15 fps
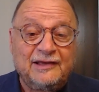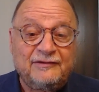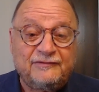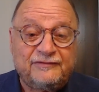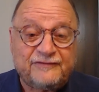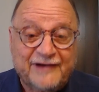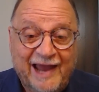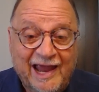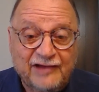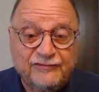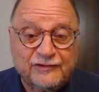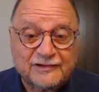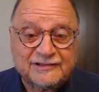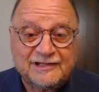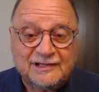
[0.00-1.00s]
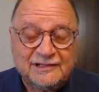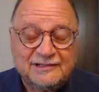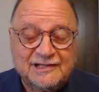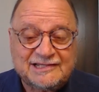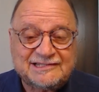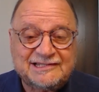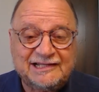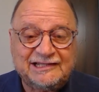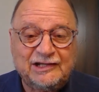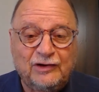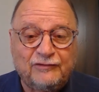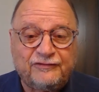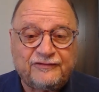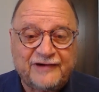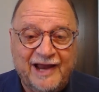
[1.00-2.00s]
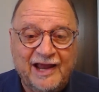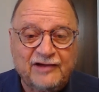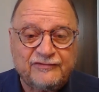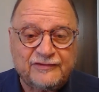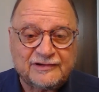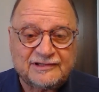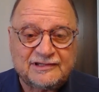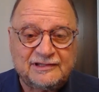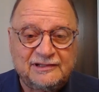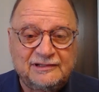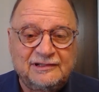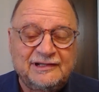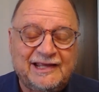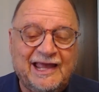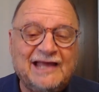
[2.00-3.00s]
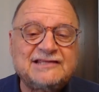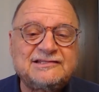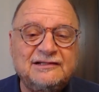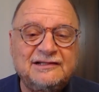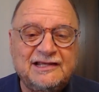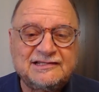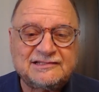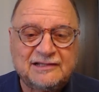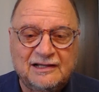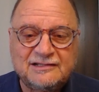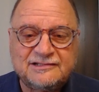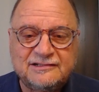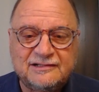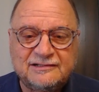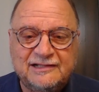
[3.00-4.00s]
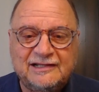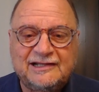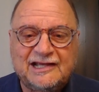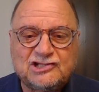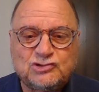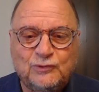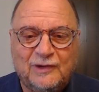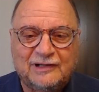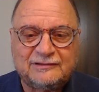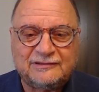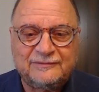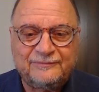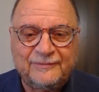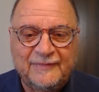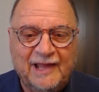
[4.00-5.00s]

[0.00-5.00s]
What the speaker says: Frankfurt, the city of Frankfurt, cancel his concert, and guess what?